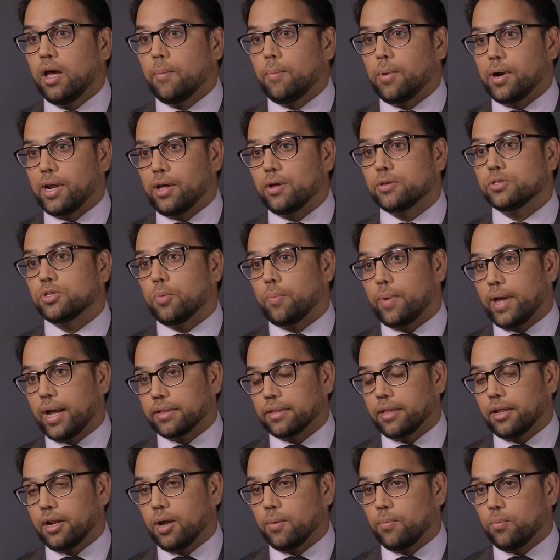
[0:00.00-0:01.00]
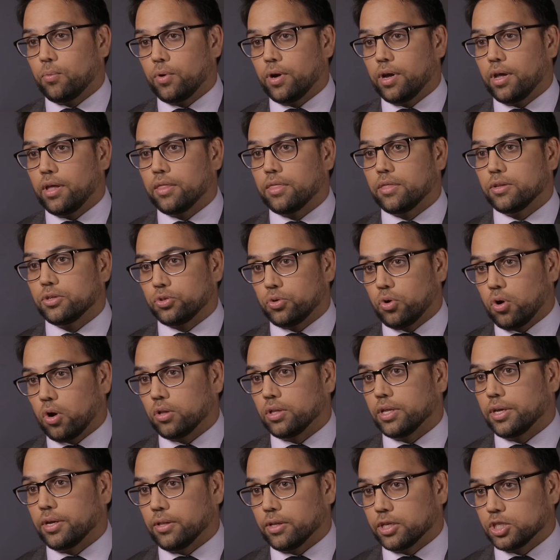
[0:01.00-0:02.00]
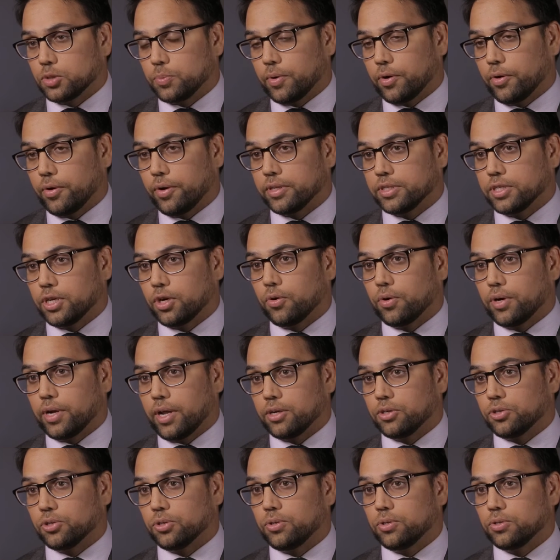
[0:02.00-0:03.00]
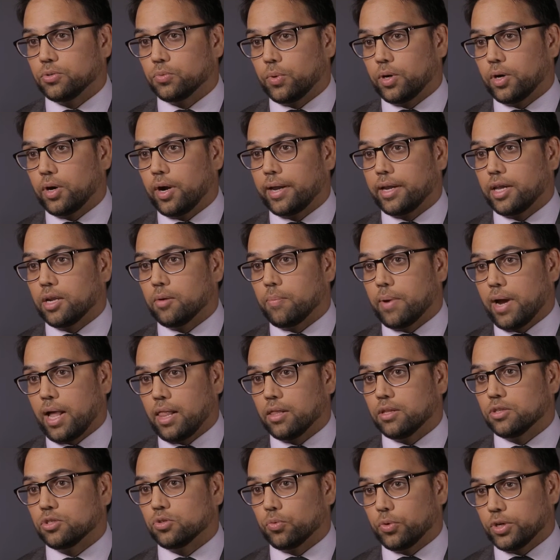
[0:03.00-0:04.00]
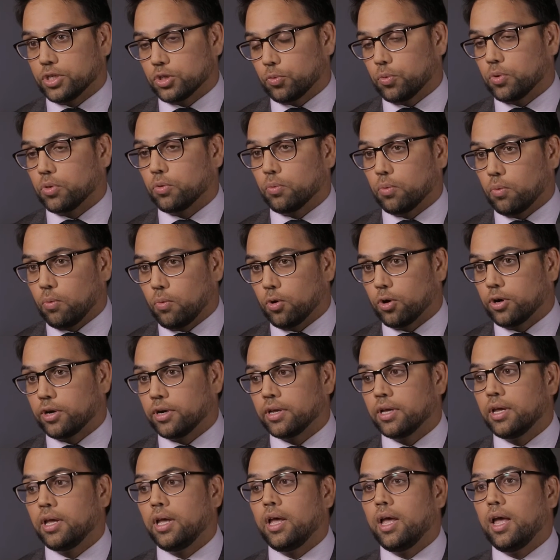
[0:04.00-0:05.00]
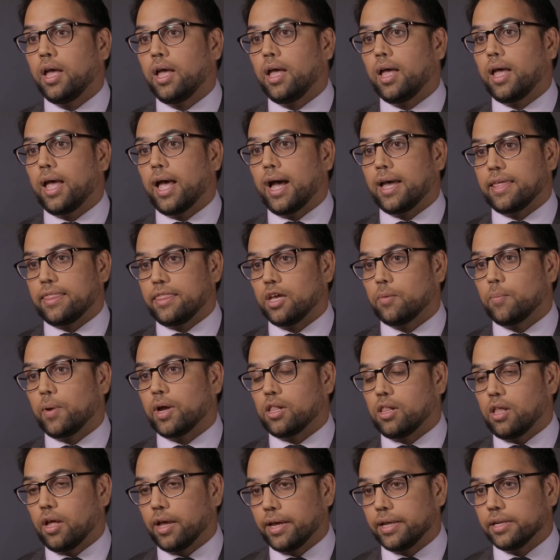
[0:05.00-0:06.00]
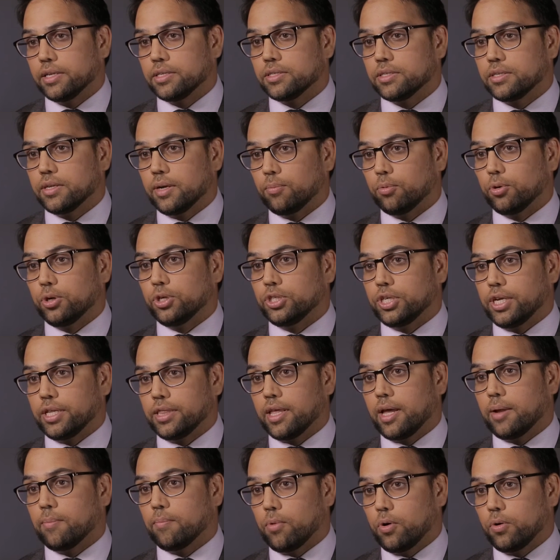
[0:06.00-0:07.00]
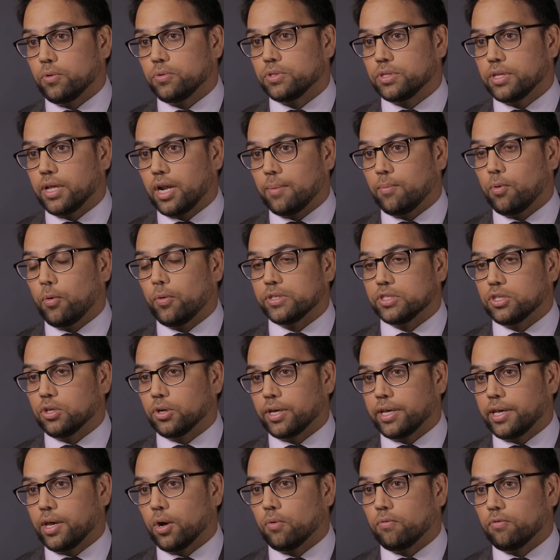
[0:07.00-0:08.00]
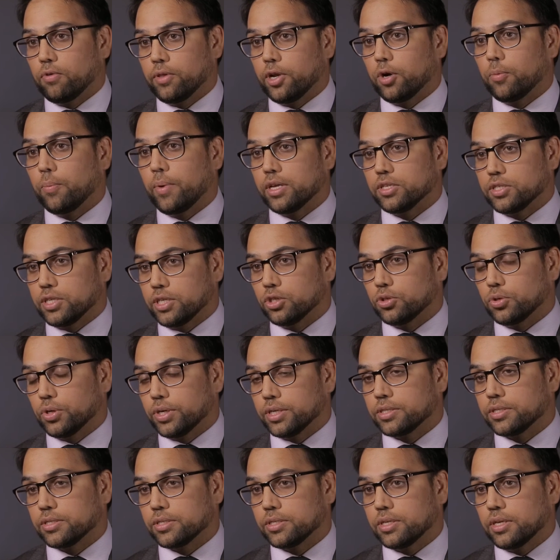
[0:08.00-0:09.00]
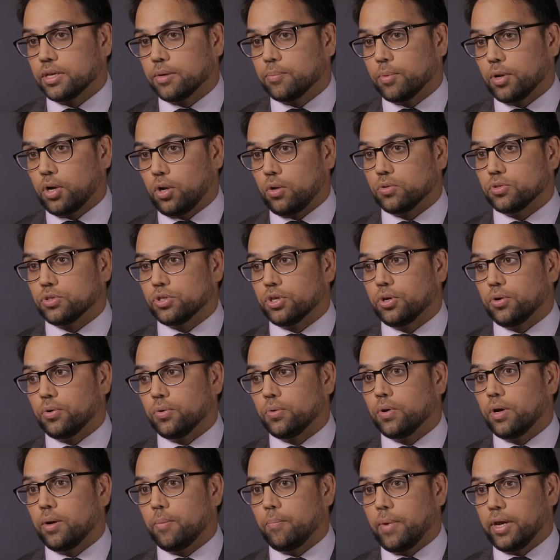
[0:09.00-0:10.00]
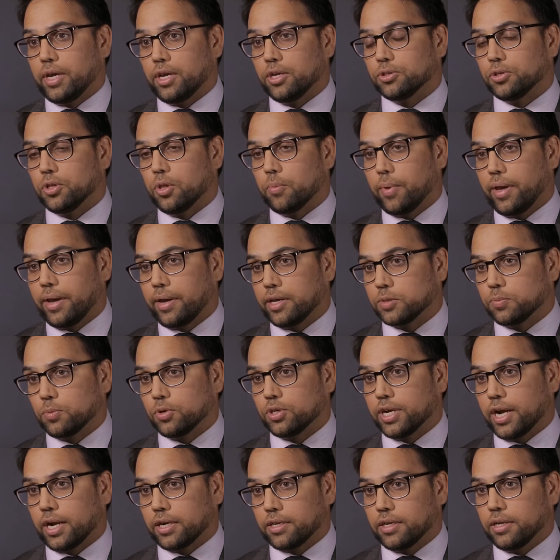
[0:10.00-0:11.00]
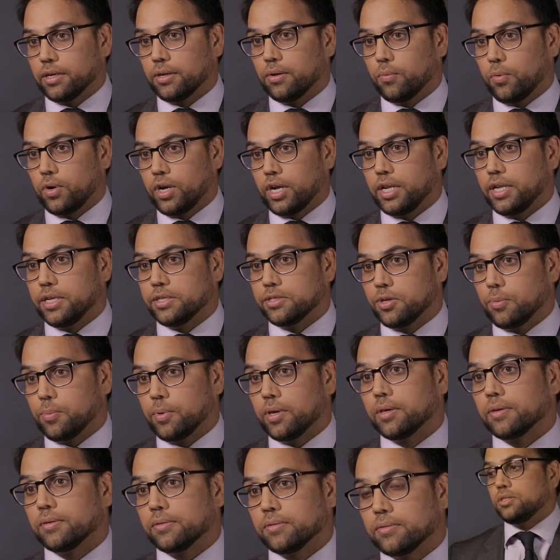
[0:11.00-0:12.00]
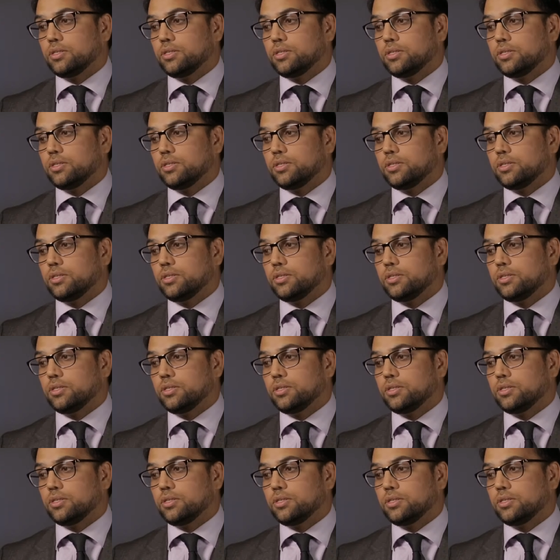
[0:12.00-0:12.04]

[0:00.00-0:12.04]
But I also back that up with strong legal experience and credentials where I can balance risk with reward. I think my clients appreciate that most, that I'm always looking out for their best interests, but also making sure the bank is protected when it needs to be.